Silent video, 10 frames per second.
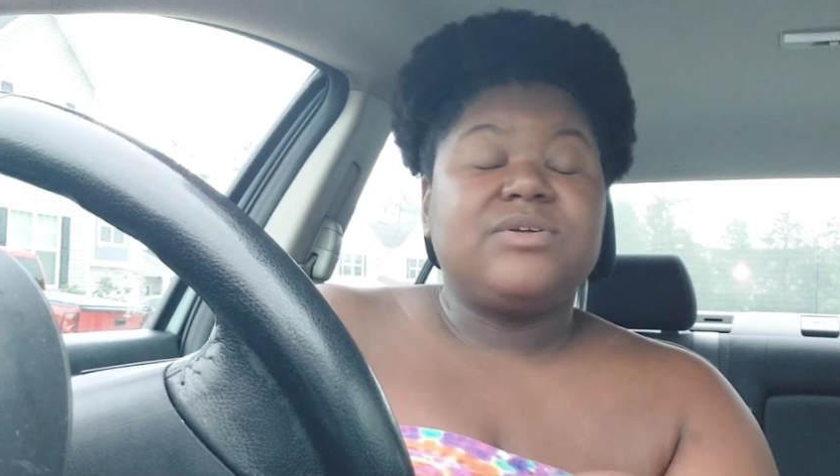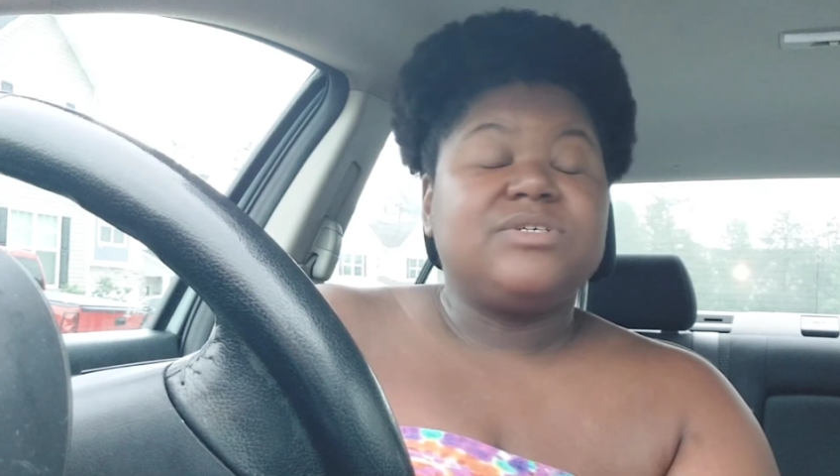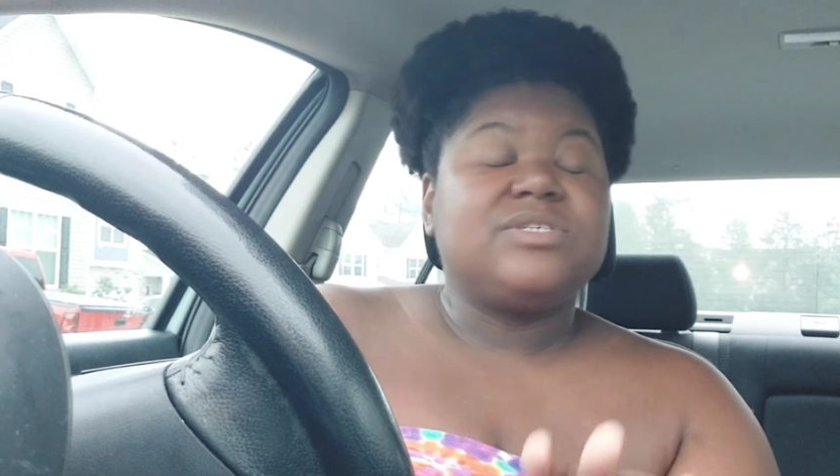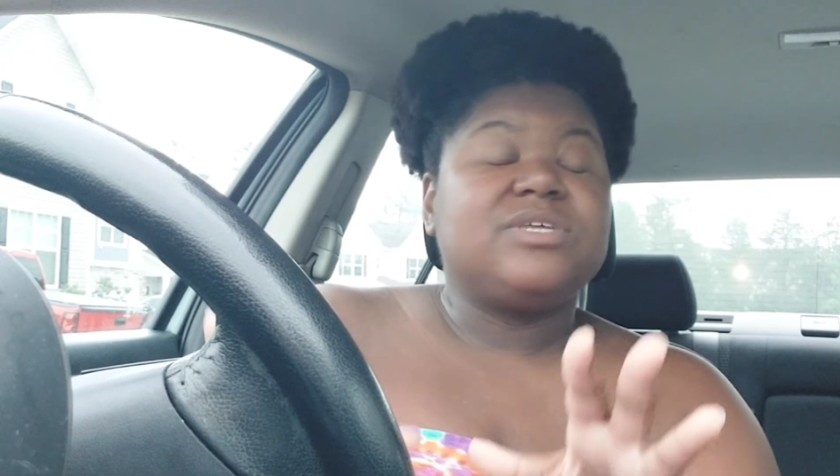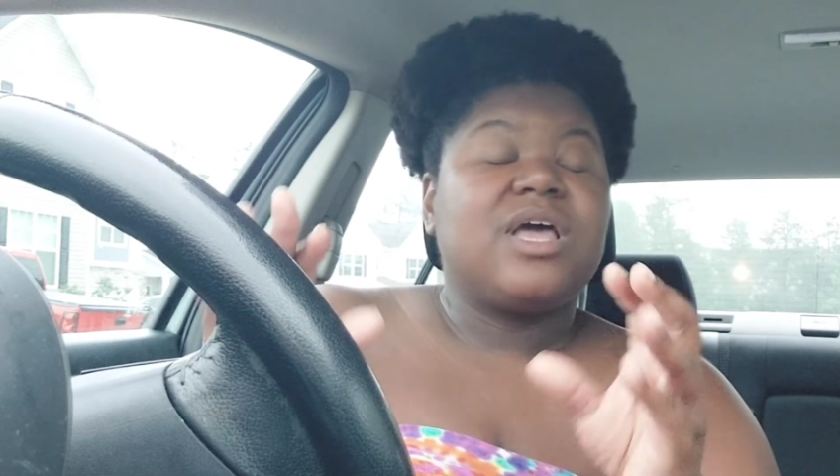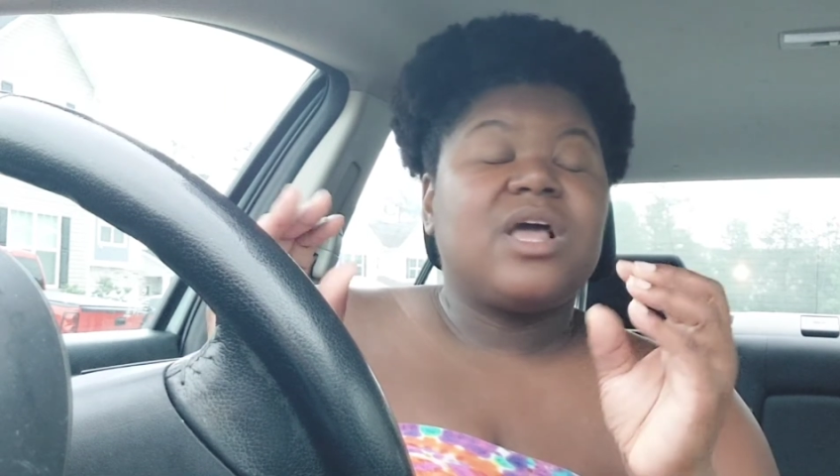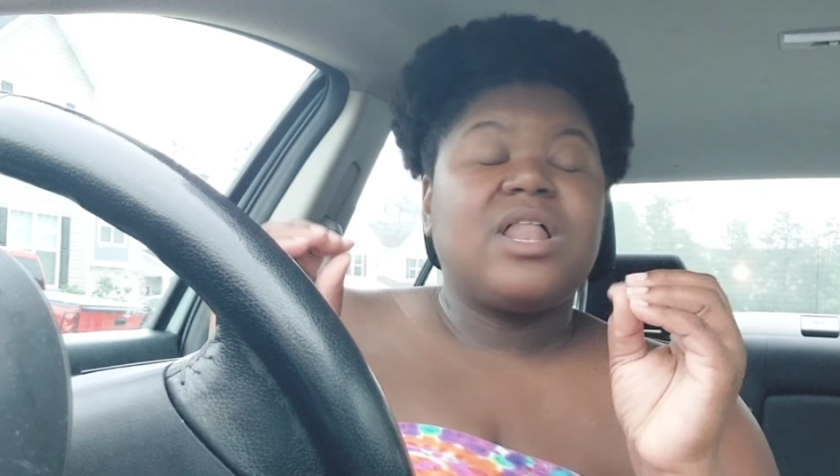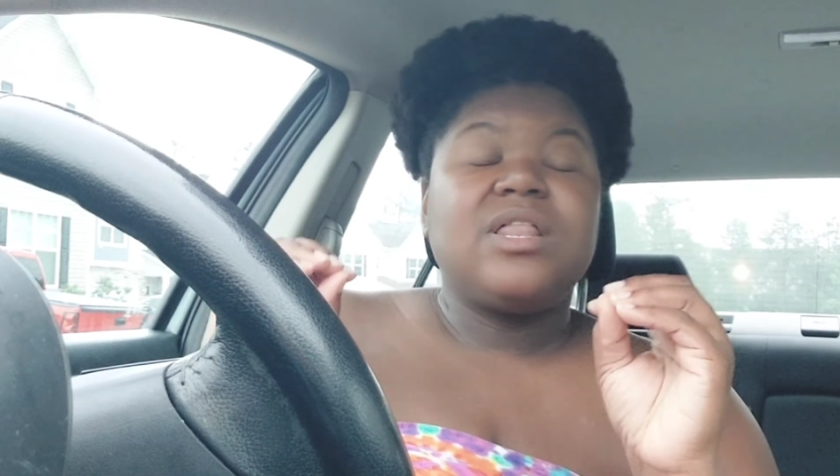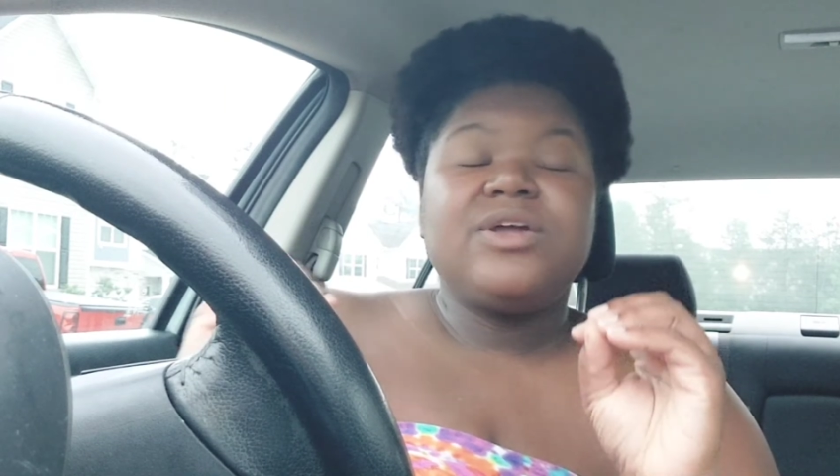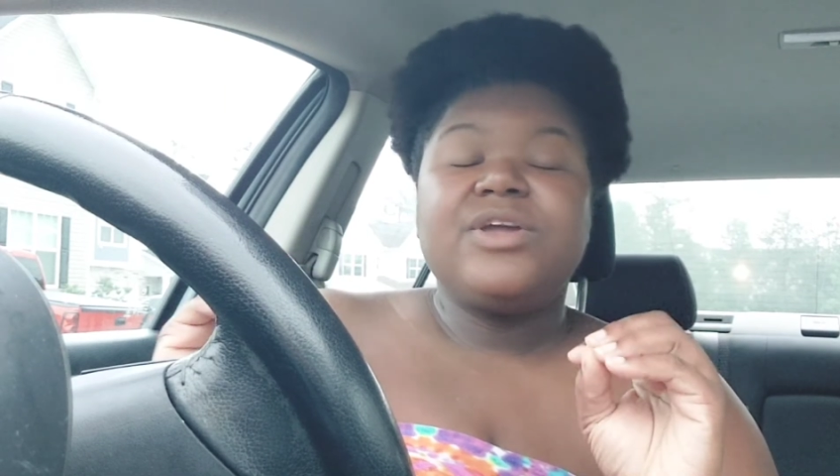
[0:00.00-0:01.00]
Just
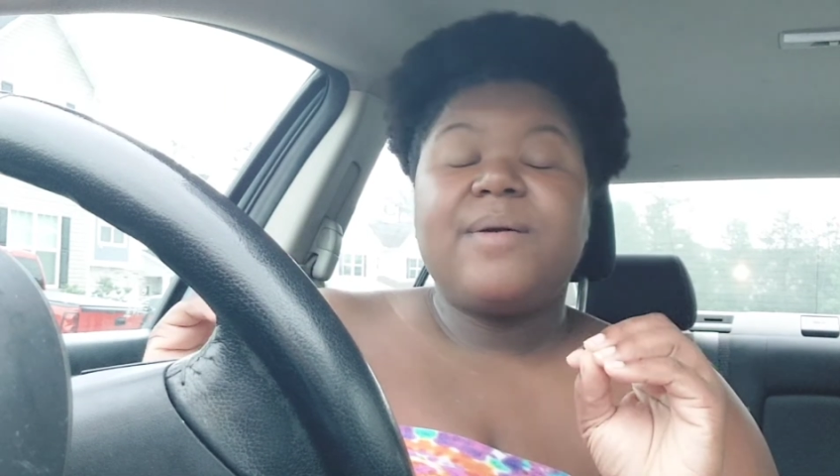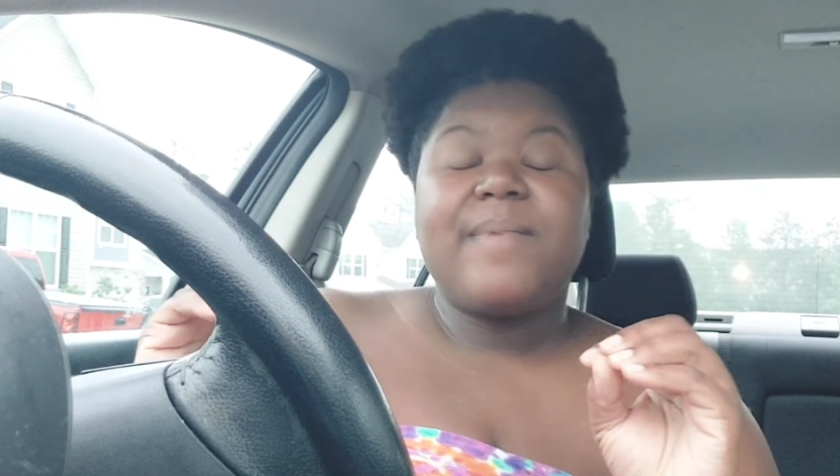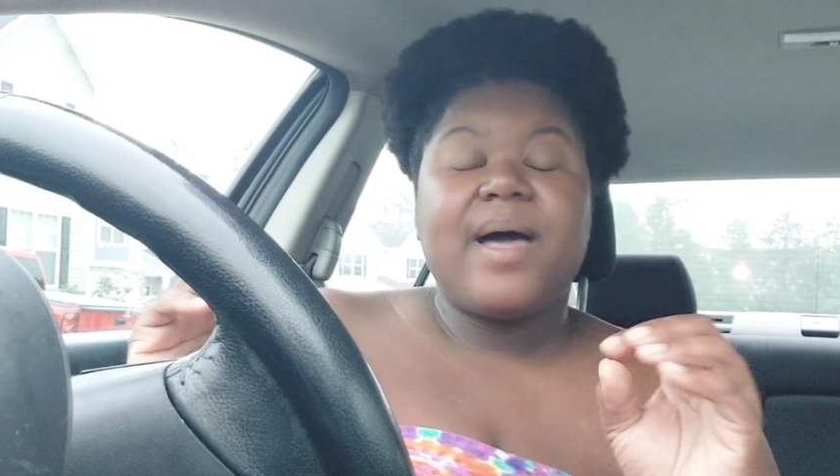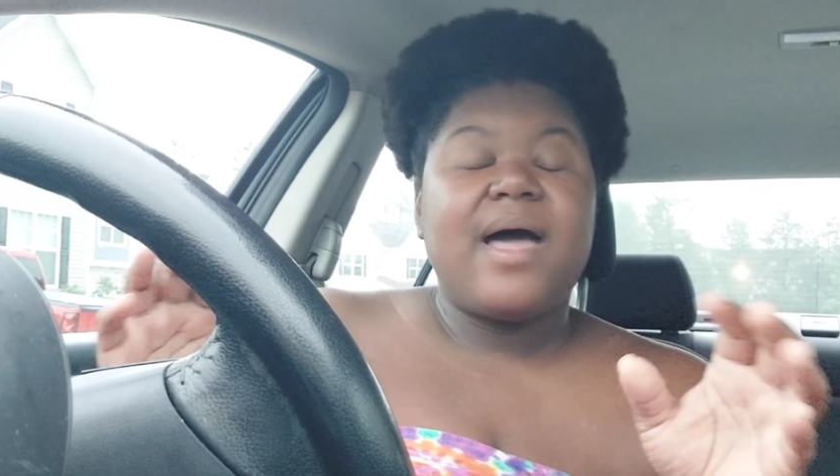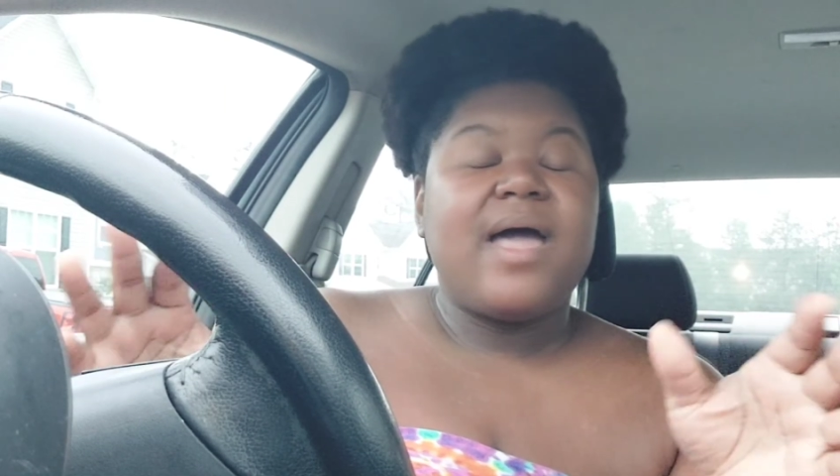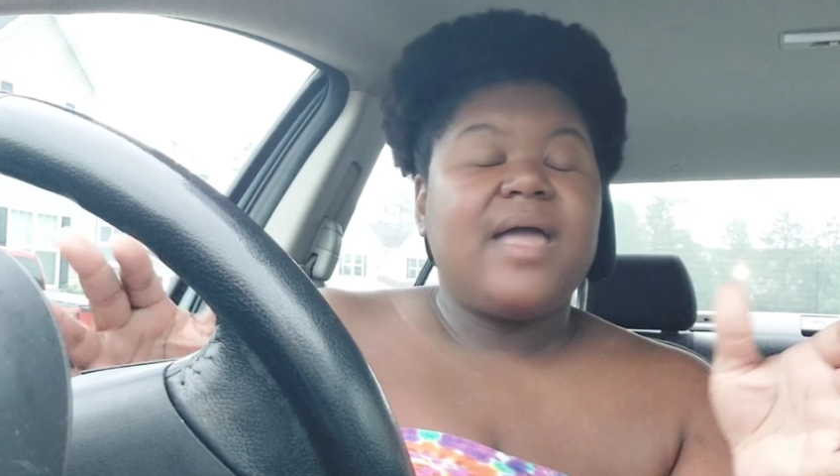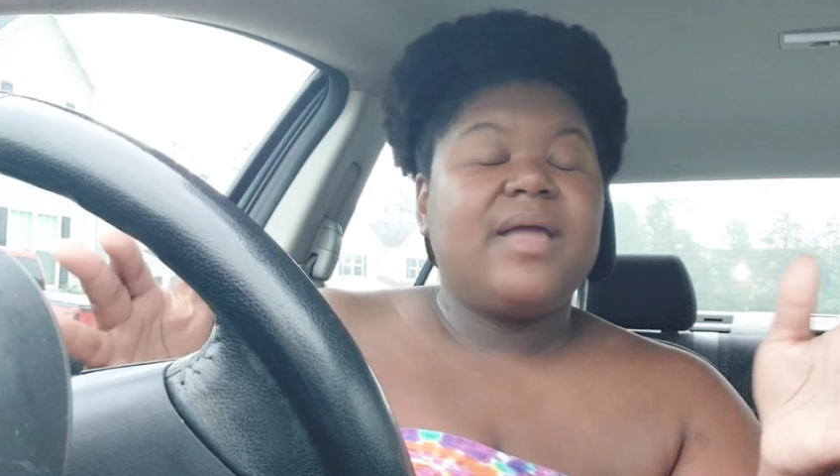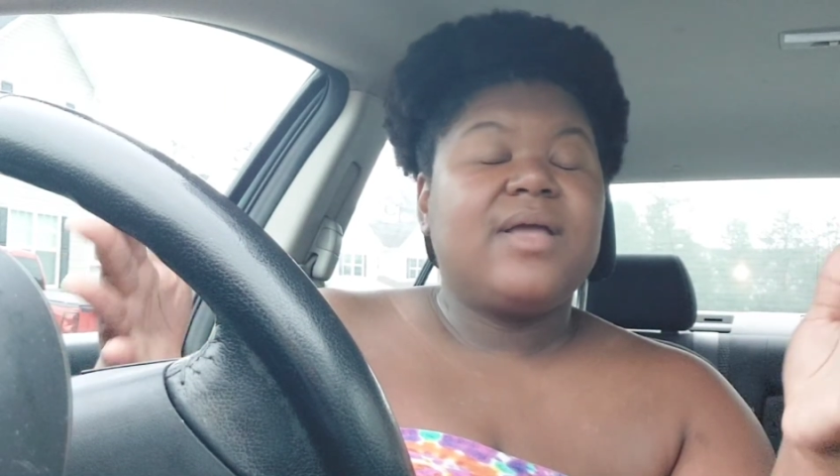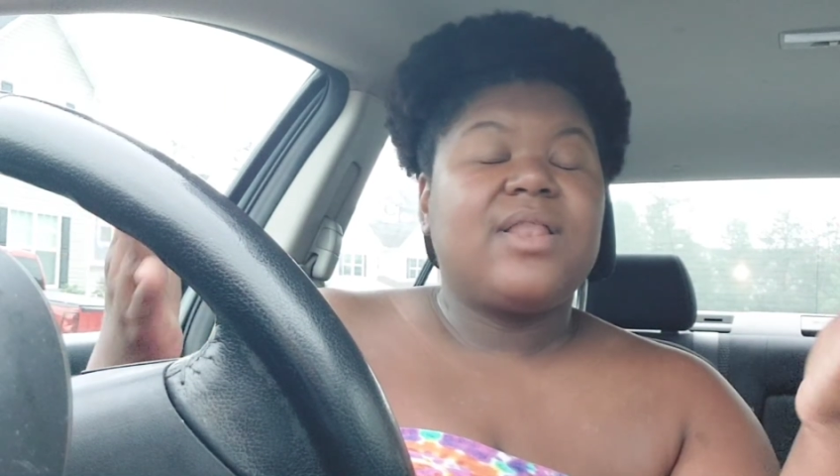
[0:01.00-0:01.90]
clear your mind,